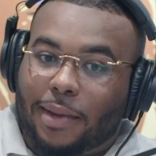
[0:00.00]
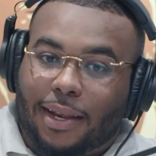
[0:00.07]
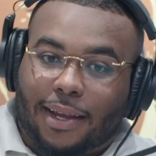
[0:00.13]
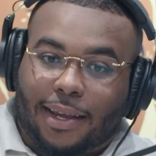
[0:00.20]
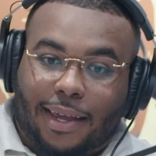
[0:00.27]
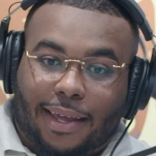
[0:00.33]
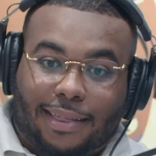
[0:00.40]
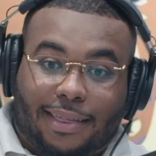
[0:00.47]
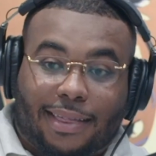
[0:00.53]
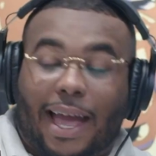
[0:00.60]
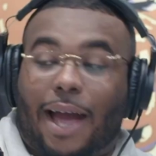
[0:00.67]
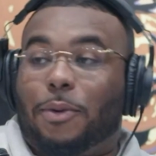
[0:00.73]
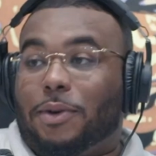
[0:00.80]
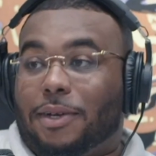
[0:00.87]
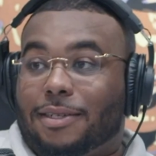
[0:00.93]
meeting.
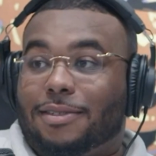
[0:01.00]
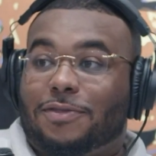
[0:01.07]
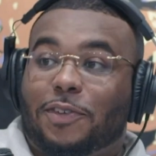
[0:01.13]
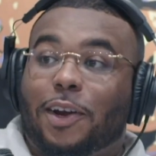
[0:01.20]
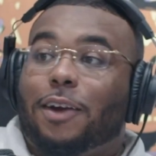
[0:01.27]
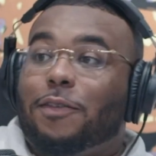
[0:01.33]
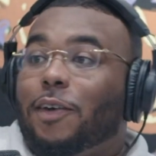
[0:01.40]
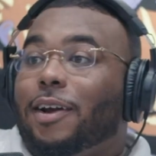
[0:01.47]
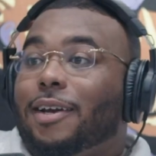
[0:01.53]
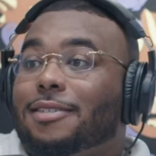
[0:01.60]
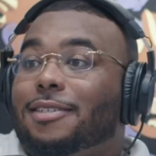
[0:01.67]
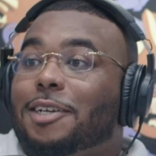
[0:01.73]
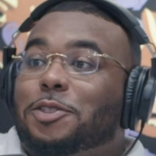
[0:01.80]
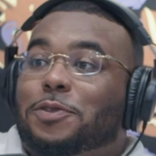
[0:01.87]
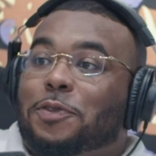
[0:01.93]
That was very, very
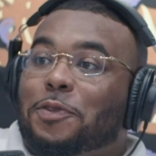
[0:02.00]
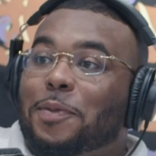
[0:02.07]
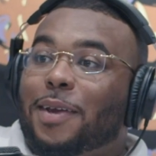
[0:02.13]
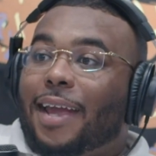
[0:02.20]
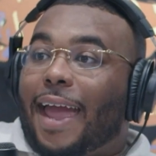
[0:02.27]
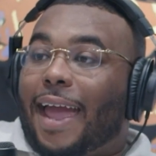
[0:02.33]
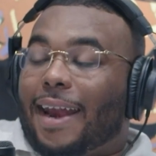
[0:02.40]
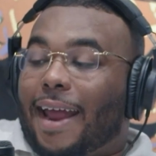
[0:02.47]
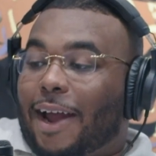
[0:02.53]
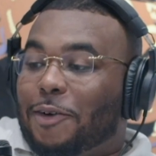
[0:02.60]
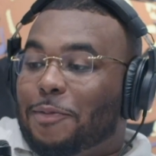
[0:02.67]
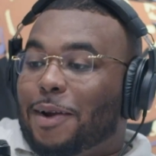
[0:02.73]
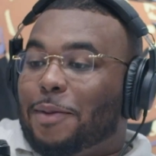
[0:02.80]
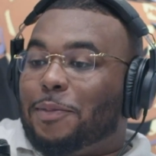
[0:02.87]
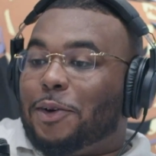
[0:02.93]
essential for me. And I
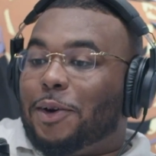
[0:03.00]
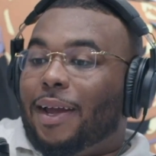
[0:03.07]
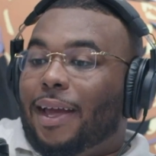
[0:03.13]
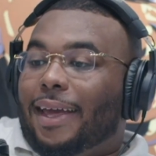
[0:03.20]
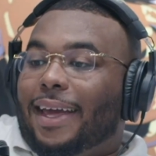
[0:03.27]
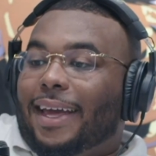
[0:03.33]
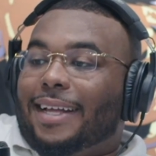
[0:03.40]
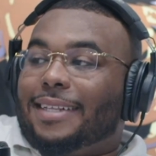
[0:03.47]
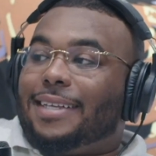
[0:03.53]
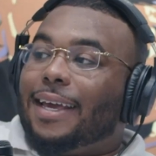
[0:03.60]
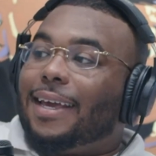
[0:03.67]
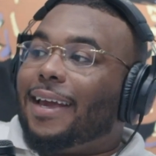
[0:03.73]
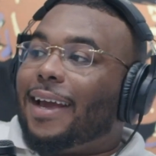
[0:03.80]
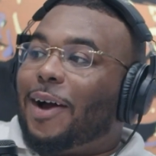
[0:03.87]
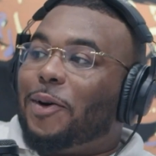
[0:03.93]
remember
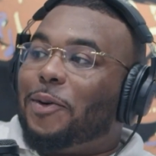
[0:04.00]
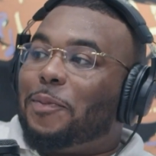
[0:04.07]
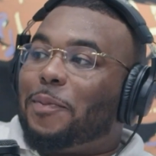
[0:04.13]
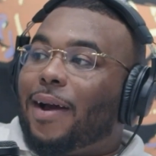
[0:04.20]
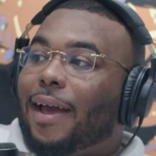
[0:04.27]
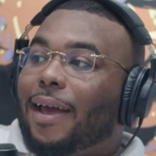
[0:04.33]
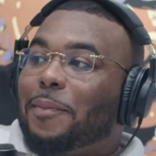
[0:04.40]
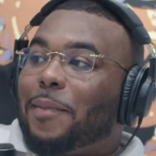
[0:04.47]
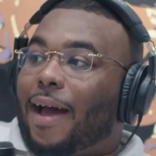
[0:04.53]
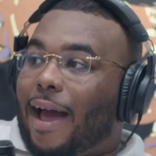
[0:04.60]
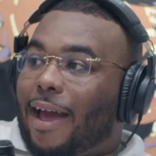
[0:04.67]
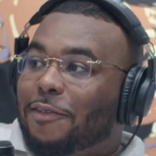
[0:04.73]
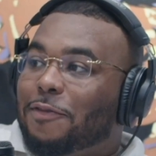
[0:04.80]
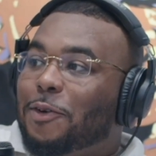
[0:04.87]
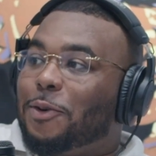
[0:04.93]
taking out my
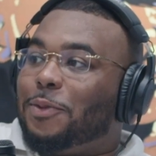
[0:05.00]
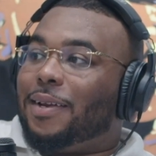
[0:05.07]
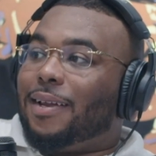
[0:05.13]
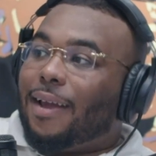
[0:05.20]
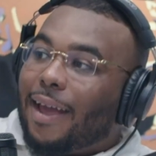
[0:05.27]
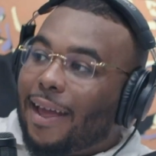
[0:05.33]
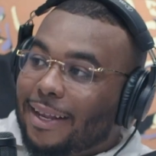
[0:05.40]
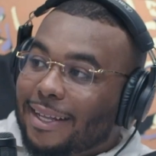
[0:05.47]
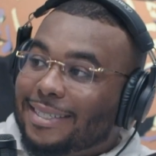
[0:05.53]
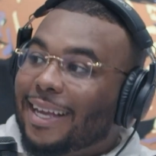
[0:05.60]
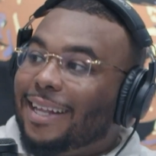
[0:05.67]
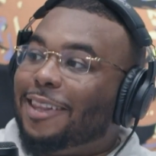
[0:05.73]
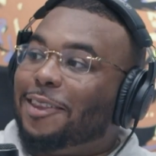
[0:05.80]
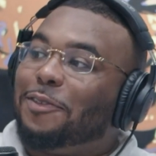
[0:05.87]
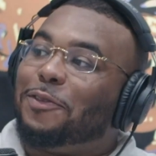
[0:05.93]
iPhone and it's
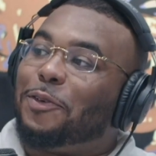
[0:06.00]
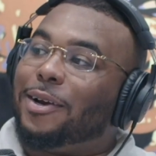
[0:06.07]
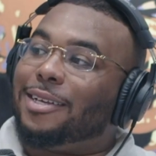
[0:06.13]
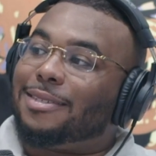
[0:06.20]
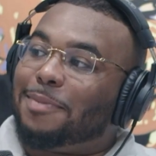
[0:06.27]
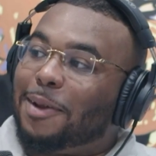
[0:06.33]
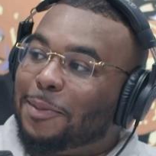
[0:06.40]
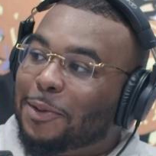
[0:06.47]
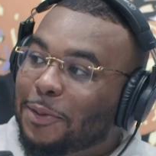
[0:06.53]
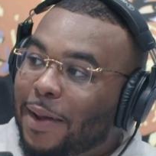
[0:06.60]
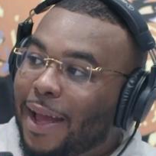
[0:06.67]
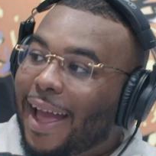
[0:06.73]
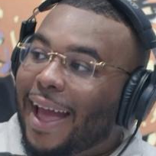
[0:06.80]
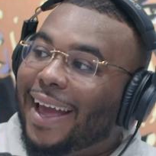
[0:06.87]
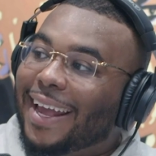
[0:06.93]
hitting the voice
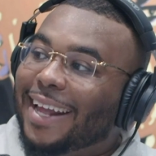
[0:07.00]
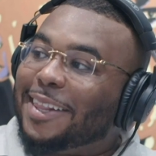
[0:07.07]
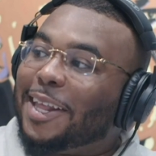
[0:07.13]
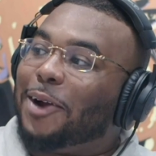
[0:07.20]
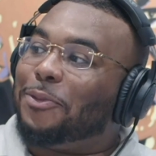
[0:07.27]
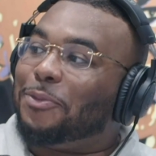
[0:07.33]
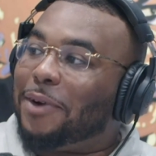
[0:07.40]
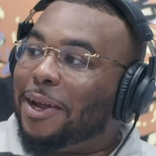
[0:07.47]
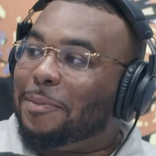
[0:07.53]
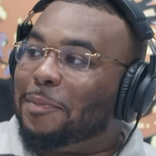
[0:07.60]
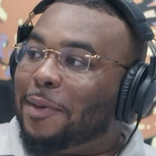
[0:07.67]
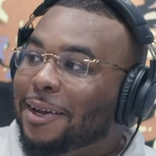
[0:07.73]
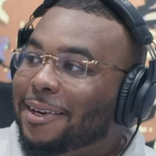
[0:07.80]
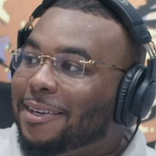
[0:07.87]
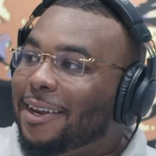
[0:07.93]
memo. I hit that red
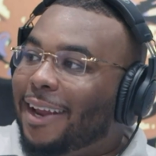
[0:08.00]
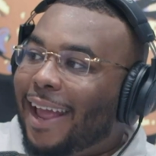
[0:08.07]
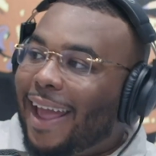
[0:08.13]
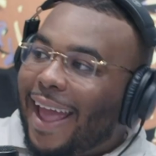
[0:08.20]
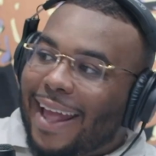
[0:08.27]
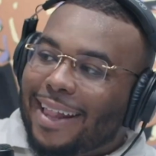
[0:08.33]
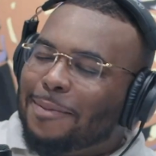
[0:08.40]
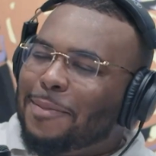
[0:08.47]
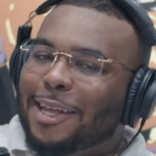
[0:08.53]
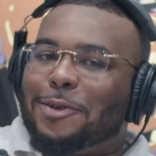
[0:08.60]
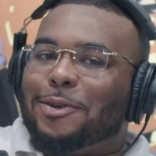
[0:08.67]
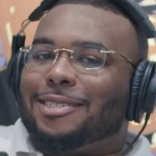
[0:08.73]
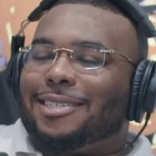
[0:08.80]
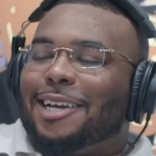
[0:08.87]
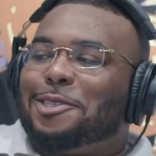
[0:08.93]
button and the
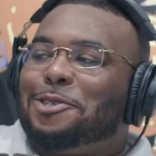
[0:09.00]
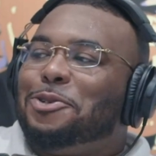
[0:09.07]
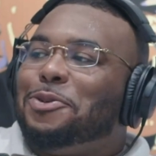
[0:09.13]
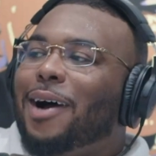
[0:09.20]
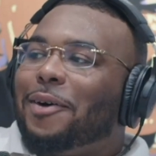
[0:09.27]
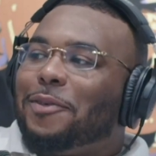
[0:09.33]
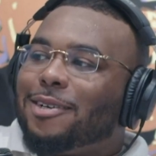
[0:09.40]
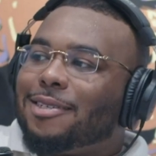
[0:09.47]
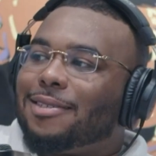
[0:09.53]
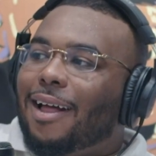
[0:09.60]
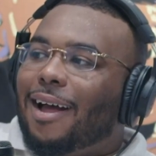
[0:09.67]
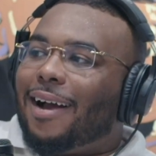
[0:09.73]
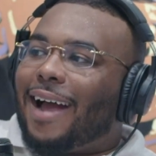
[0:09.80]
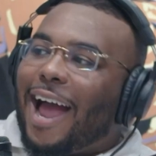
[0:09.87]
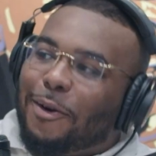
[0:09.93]
meeting was like 2 hours
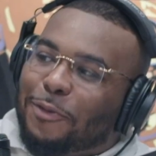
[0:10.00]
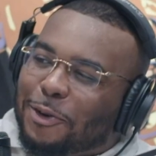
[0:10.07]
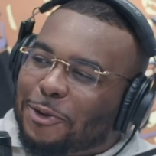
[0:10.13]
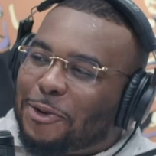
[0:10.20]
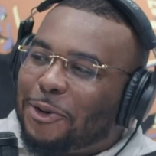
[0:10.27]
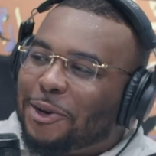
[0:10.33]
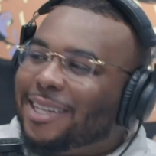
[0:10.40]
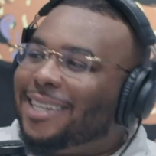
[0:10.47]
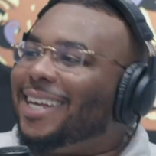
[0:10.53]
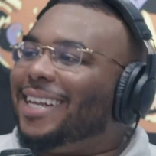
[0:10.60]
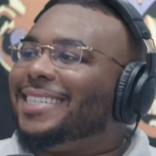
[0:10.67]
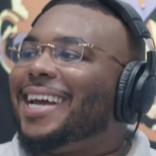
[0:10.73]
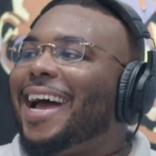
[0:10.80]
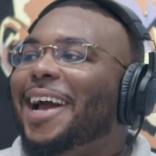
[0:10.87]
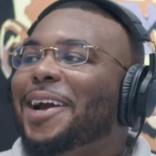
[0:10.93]
long. I recorded the
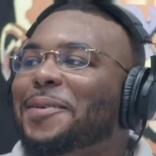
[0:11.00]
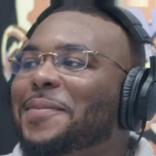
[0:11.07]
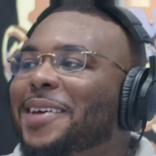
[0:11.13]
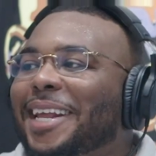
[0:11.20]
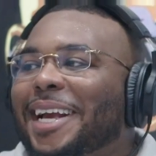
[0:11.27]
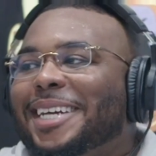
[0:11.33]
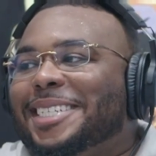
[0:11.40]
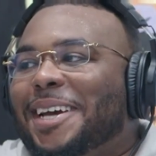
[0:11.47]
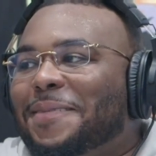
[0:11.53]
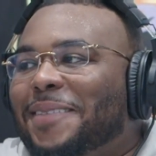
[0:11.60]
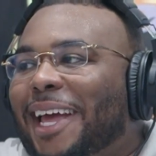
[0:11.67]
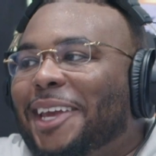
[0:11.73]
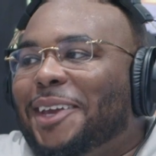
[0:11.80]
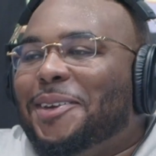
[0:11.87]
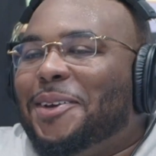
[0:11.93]
entire meeting because I'm
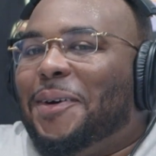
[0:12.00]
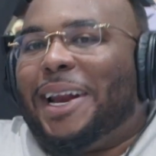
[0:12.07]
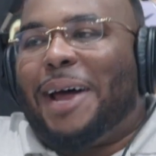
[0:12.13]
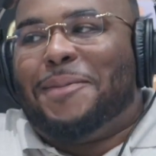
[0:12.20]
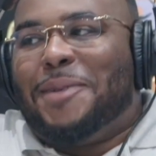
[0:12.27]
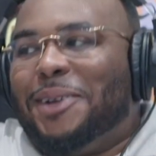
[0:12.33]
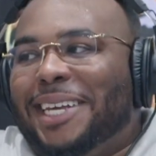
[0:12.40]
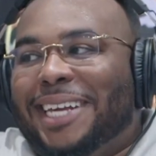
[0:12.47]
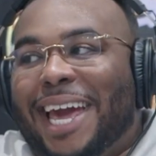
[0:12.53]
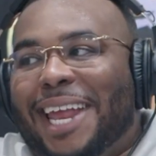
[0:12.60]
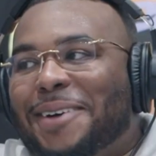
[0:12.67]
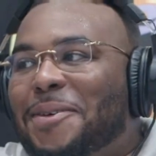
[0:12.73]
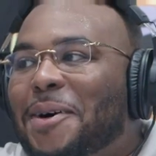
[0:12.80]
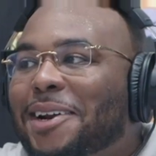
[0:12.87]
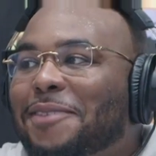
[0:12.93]
like, you know what? I'm only
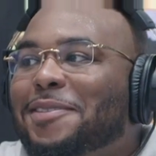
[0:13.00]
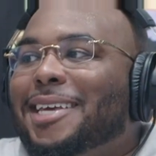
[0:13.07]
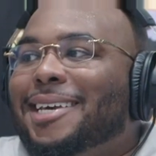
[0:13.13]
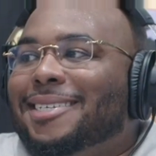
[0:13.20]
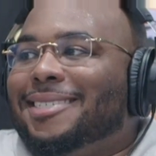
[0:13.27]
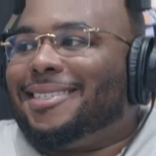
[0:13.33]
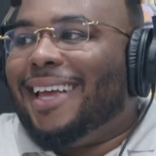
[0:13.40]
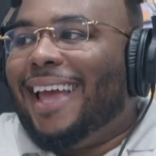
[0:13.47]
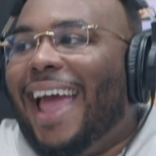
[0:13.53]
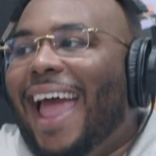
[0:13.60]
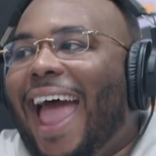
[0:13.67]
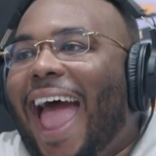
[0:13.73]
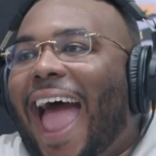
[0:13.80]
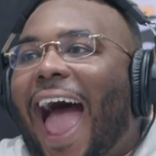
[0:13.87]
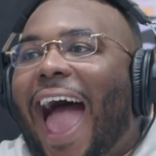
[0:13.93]
getting one of these.
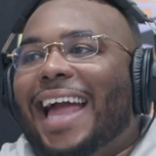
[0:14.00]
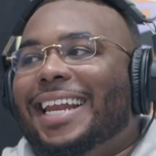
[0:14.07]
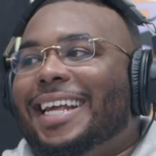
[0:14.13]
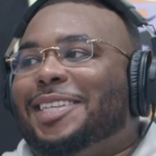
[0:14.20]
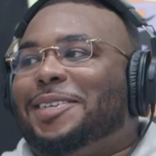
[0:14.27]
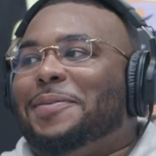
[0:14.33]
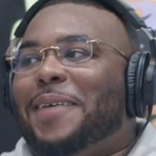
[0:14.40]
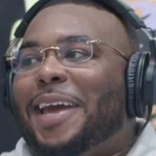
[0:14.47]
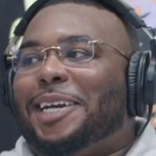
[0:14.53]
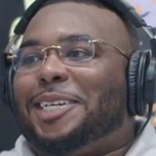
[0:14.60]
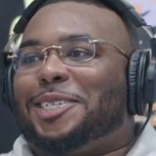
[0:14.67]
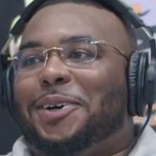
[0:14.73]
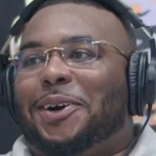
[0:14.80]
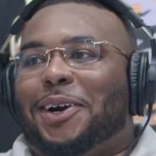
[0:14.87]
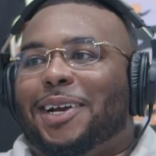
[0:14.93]
Yeah. I need to make
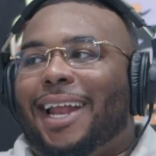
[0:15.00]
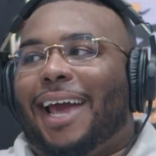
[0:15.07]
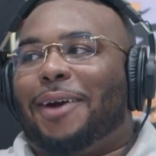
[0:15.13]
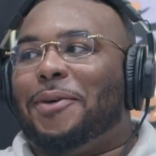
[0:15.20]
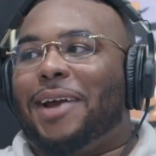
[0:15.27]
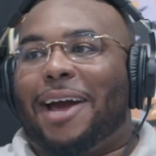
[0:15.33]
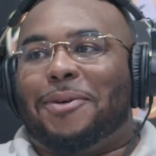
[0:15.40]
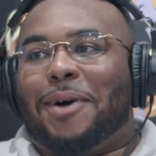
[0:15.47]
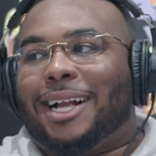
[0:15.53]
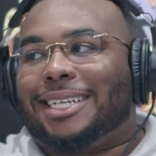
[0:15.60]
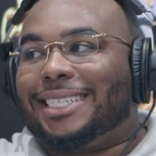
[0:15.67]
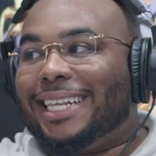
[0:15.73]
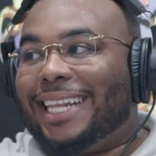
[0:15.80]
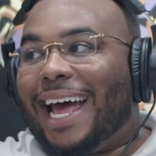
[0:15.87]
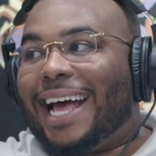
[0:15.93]
sure, like when I
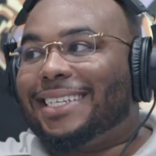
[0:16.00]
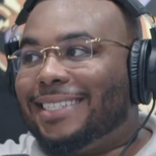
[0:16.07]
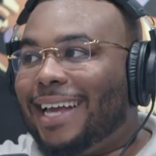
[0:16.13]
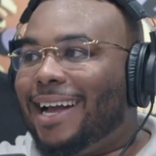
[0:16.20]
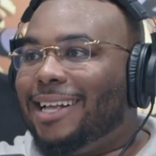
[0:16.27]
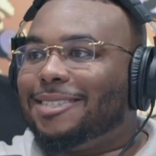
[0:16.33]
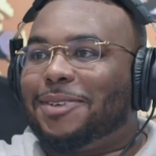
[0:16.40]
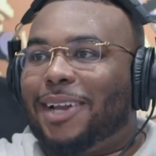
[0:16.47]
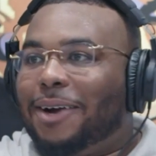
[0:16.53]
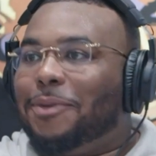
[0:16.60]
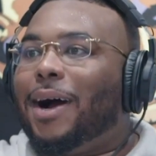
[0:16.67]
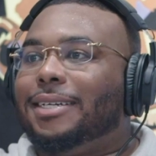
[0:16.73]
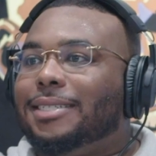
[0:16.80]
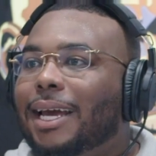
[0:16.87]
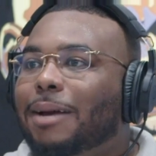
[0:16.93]
watch The Last Dance, when I
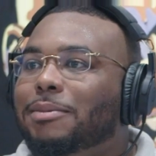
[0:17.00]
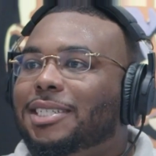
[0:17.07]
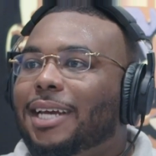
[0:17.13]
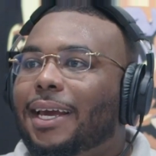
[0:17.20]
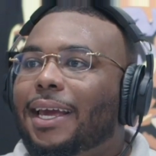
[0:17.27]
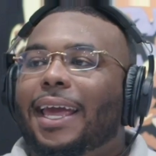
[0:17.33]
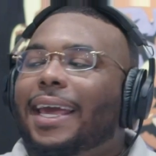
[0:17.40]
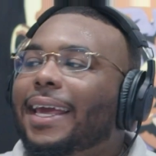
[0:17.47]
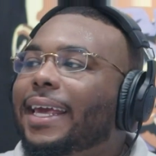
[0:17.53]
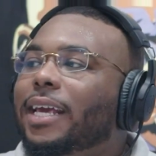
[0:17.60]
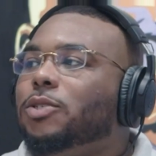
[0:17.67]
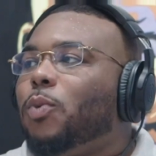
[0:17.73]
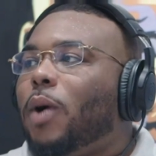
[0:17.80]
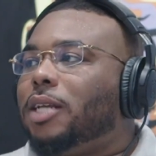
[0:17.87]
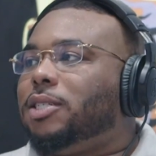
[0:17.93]
watch MJ,
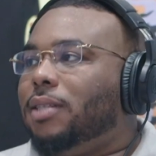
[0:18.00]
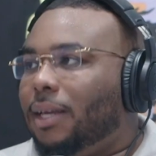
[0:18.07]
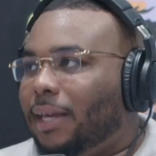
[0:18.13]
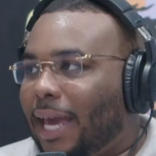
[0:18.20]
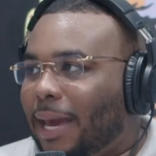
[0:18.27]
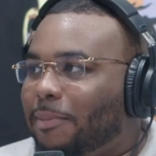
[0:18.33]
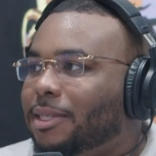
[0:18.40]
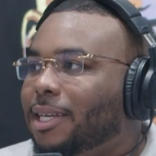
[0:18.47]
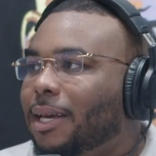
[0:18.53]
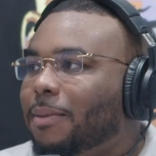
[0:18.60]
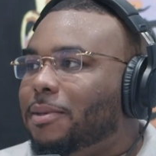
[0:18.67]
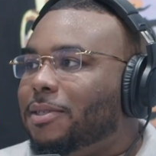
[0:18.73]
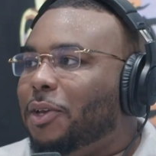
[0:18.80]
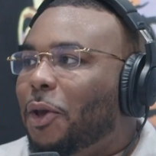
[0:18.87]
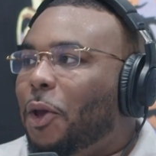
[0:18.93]
he's watching the game tapes.